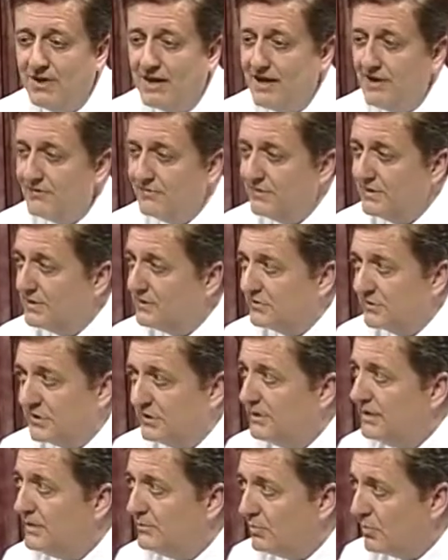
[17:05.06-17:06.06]
have things
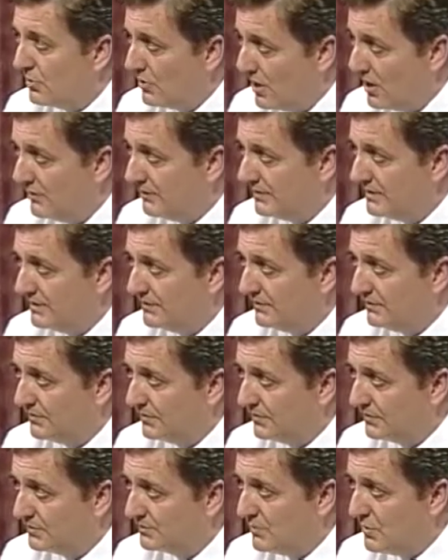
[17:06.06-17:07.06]
cleaned more often if
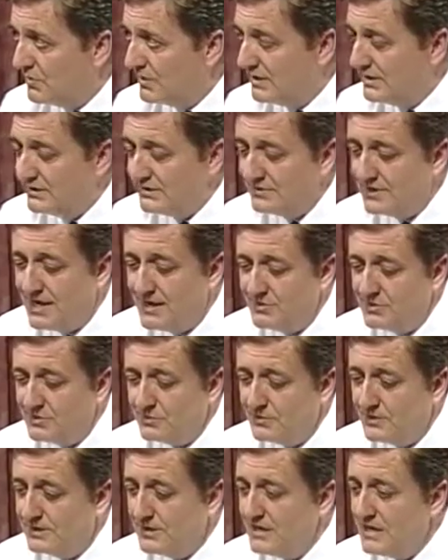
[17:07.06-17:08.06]
you're a smoking
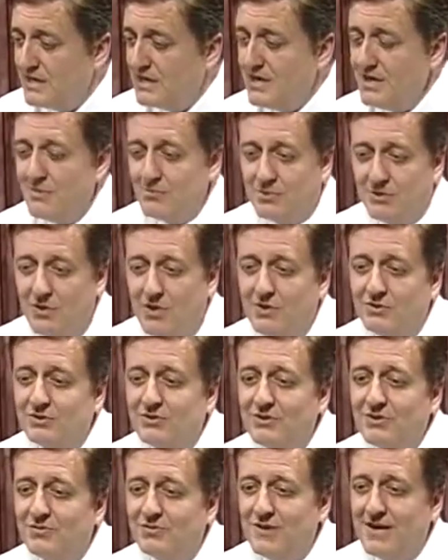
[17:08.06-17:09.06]
establishment, but
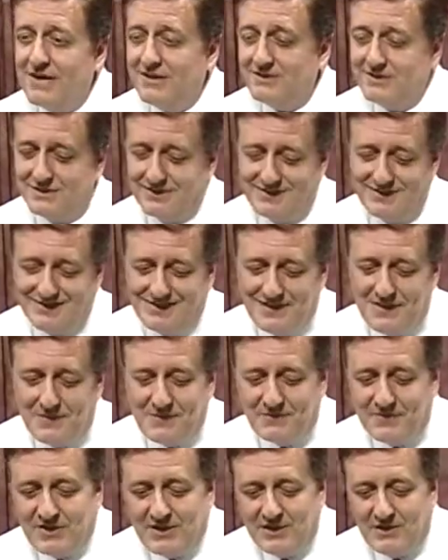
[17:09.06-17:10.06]
also the fact that
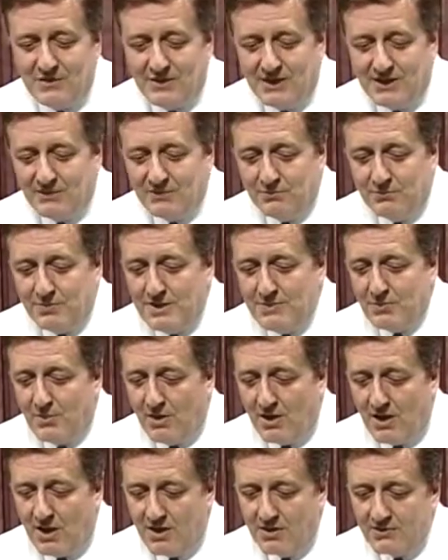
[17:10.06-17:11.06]
if
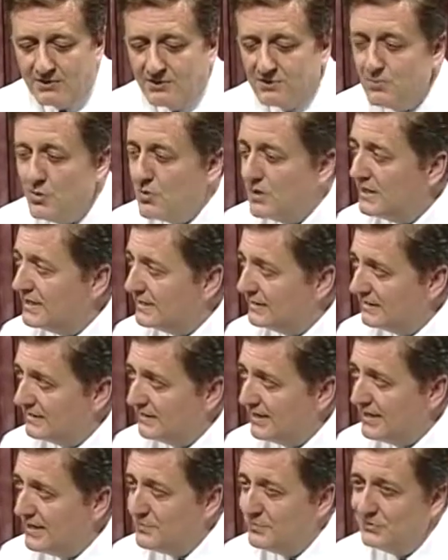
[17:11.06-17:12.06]
people aren't smoking at the
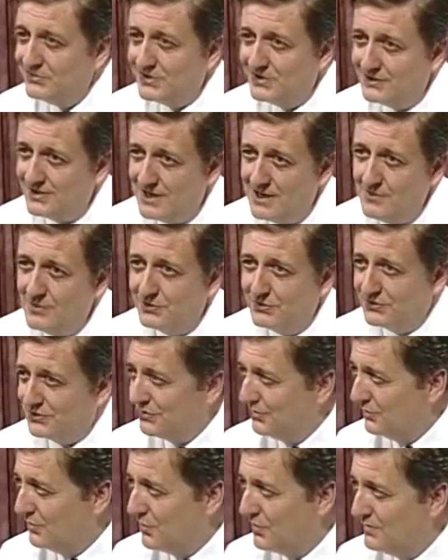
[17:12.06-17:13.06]
tables
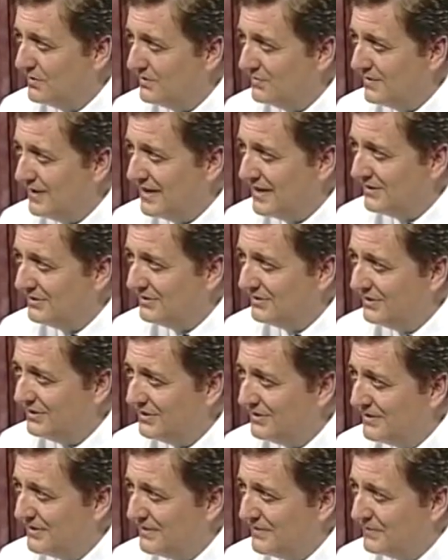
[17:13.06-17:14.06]
turn over faster.
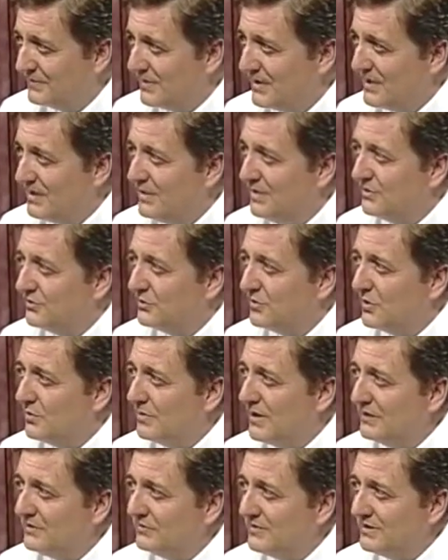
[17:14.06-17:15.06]
So a
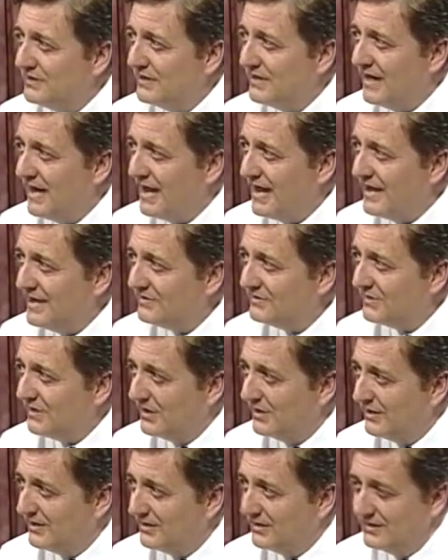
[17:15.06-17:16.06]
restaurant that has
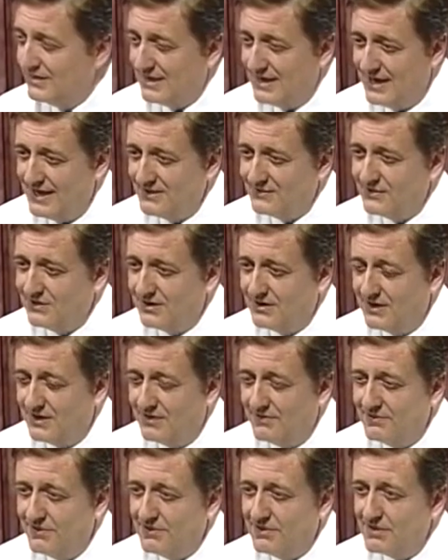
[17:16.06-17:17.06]

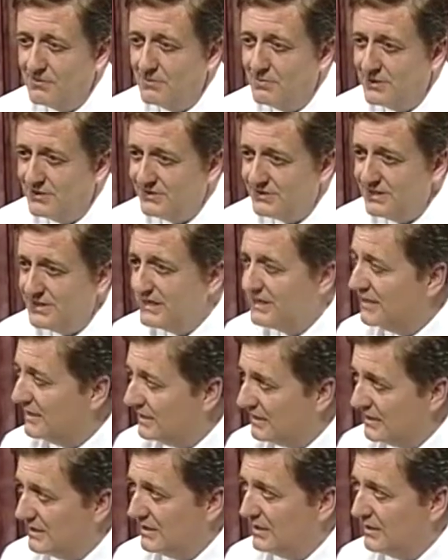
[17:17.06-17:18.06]
a very busy
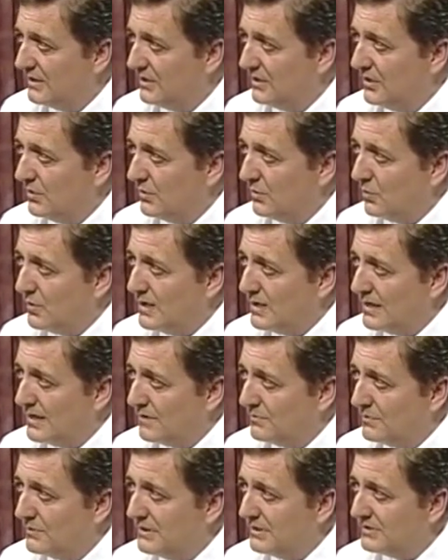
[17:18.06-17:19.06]

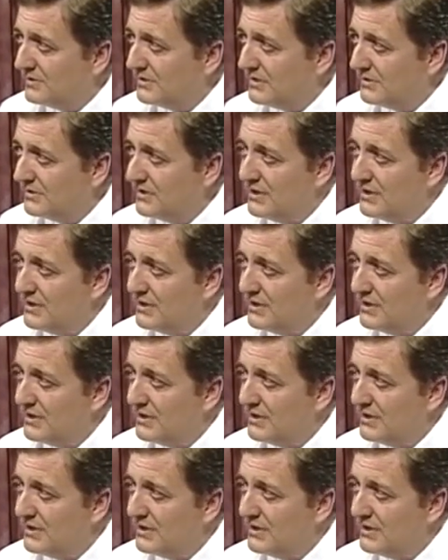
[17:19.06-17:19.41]
weekend business,